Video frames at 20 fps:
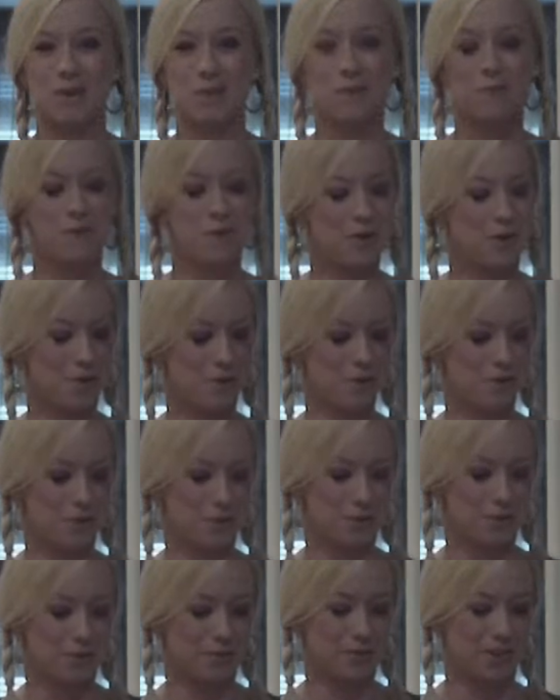it over and over
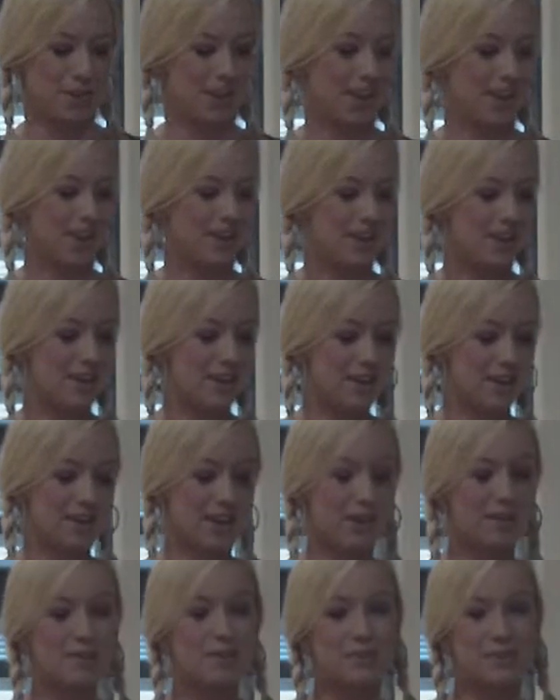and over again.
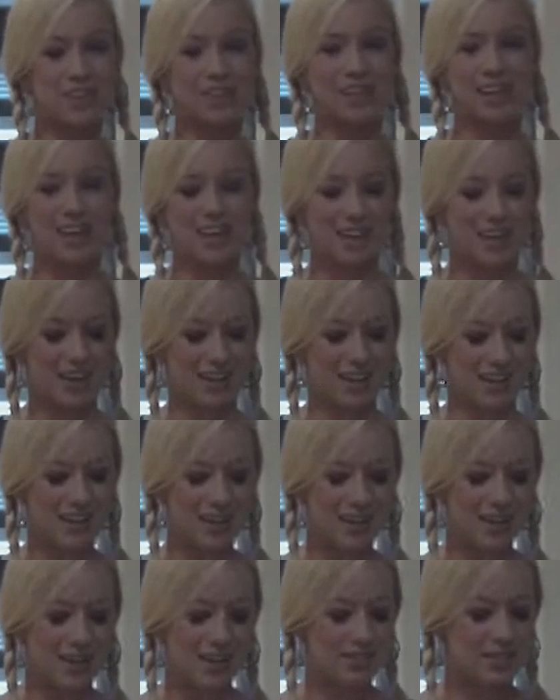Now I really like it.
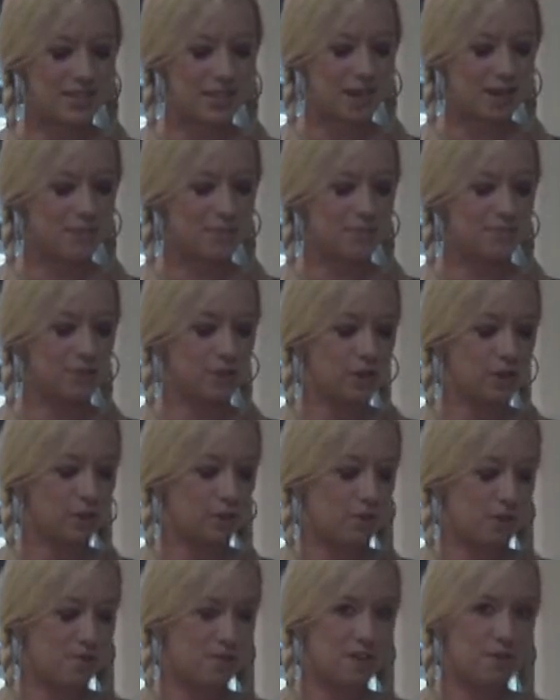It's not,
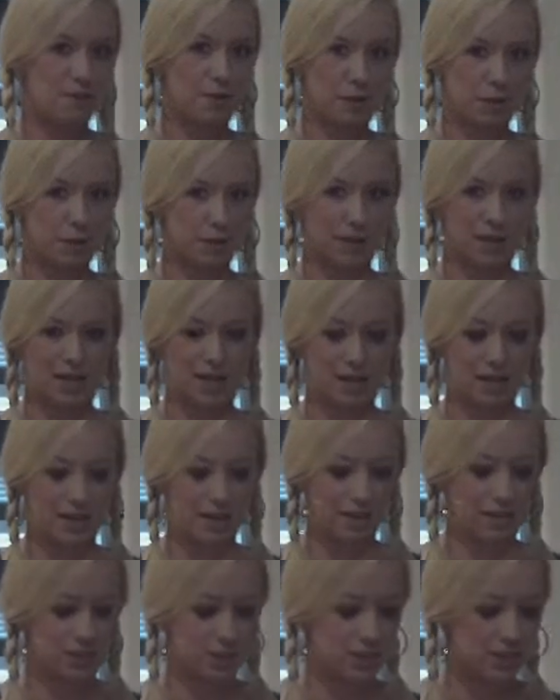my favorite ingredient.
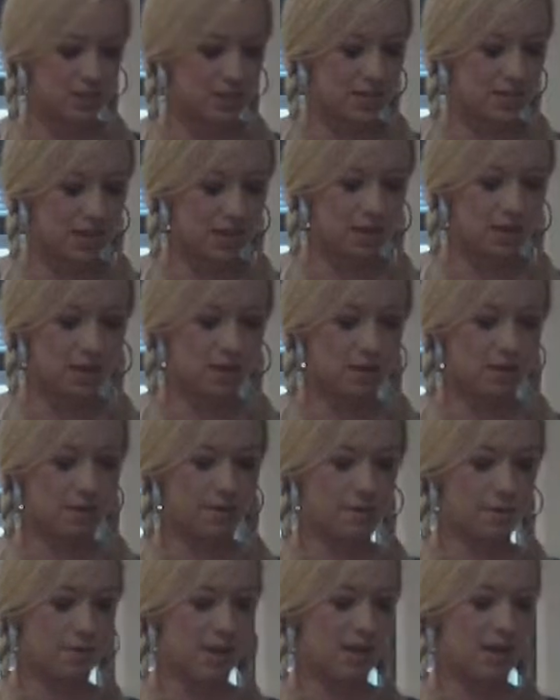I don't just snack on it
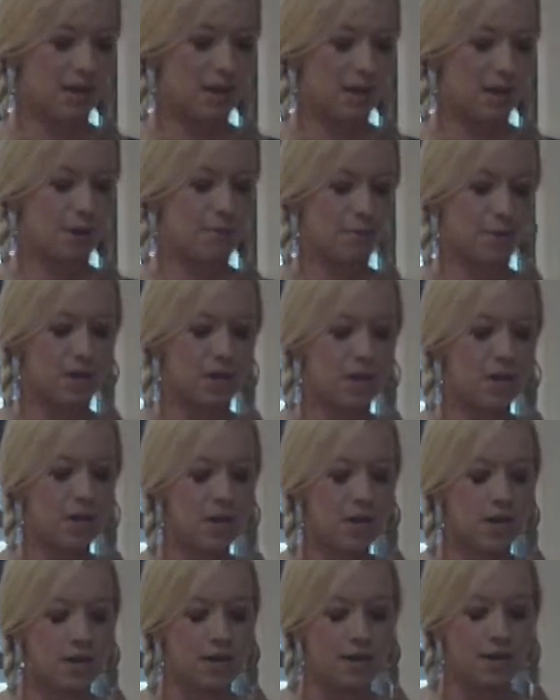when I'm hanging out, but
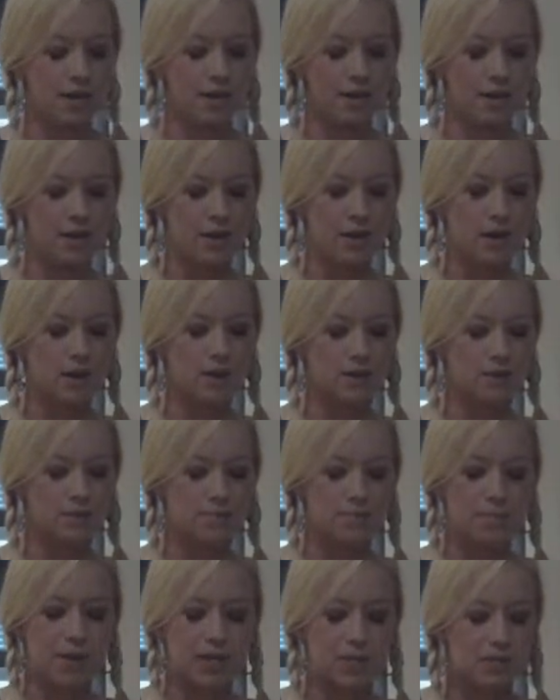
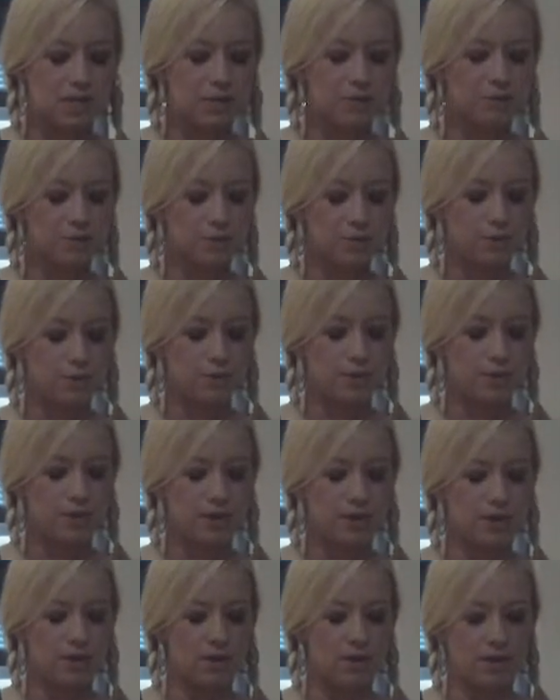on Mexican food
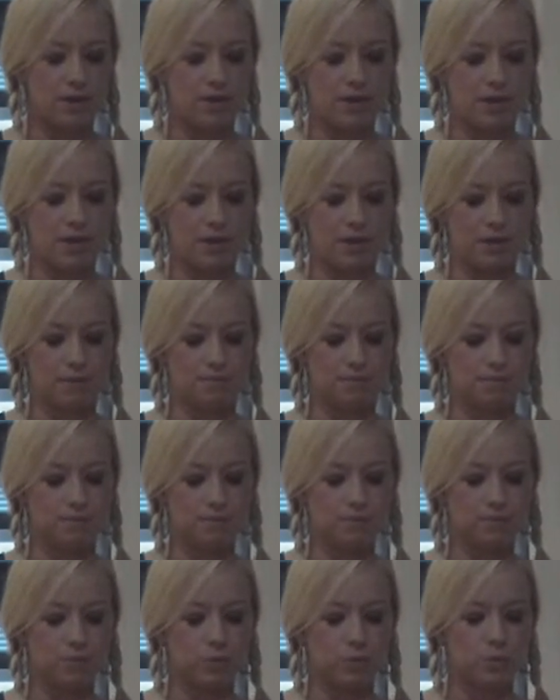and on
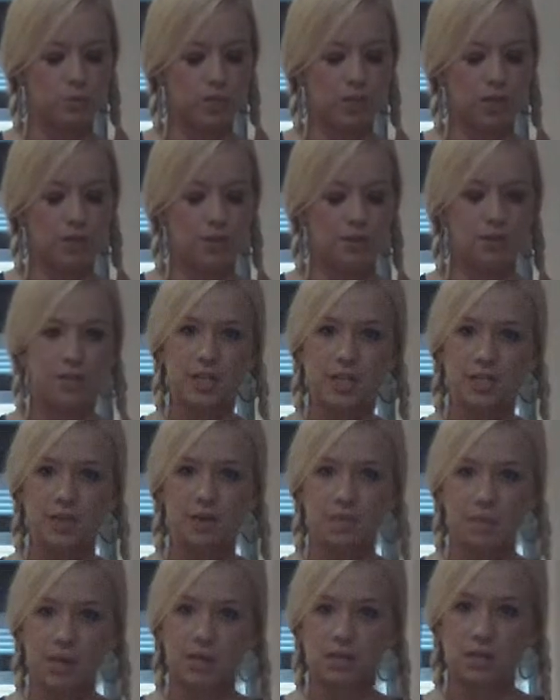really
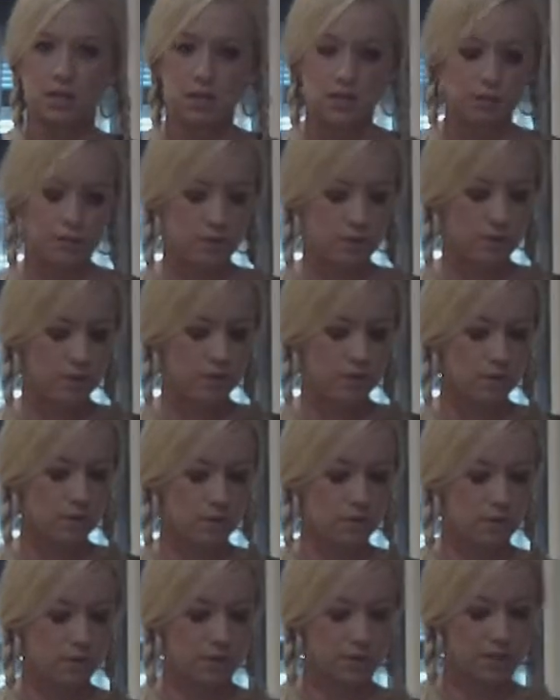authentic Mexican food
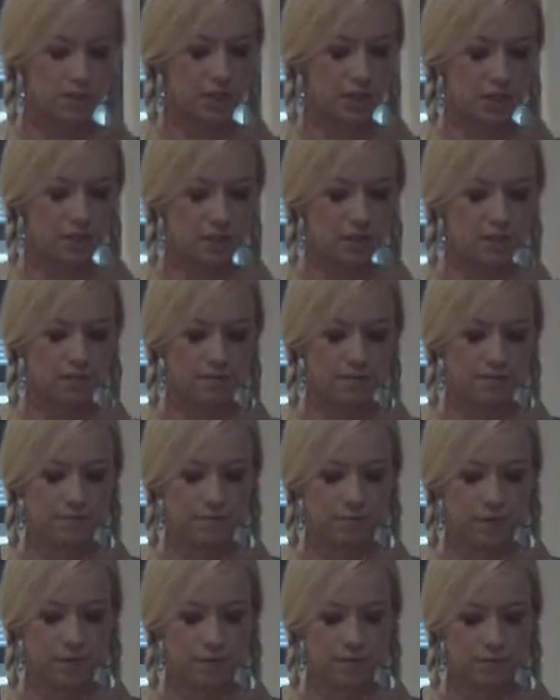in particular,
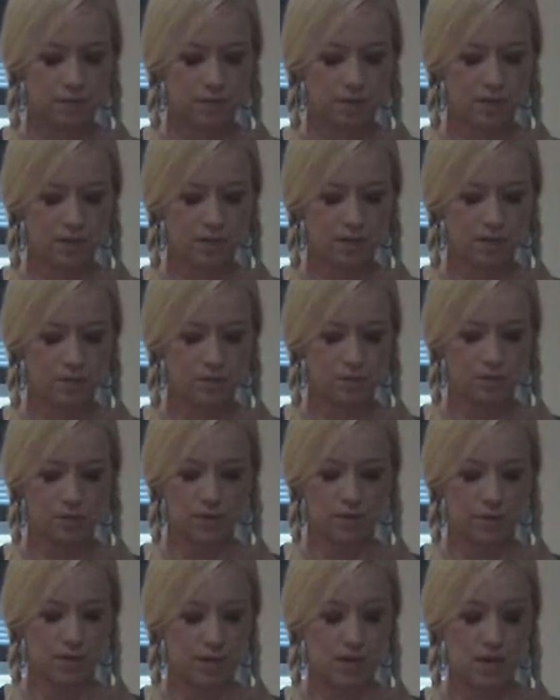it really is
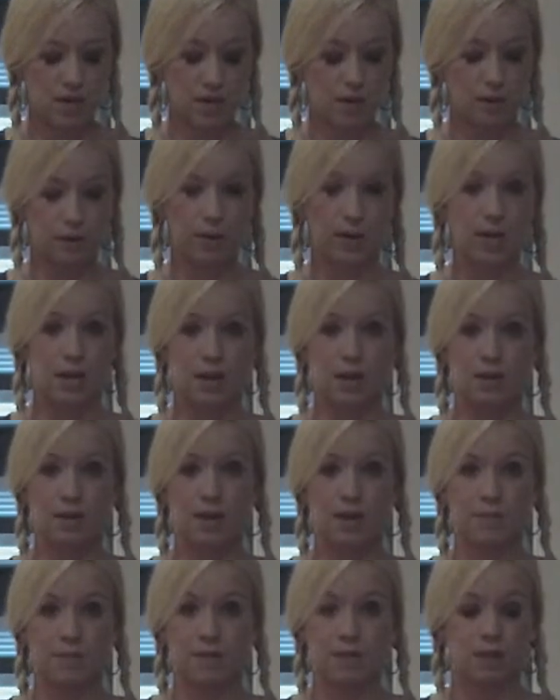the key ingredient,
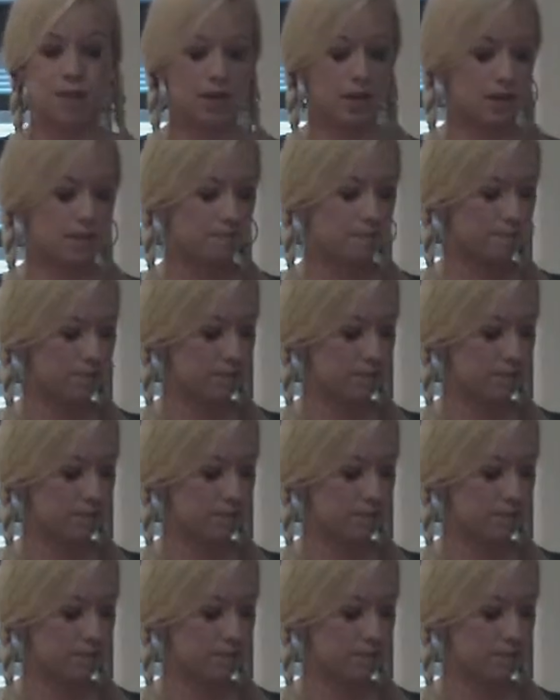I feel like,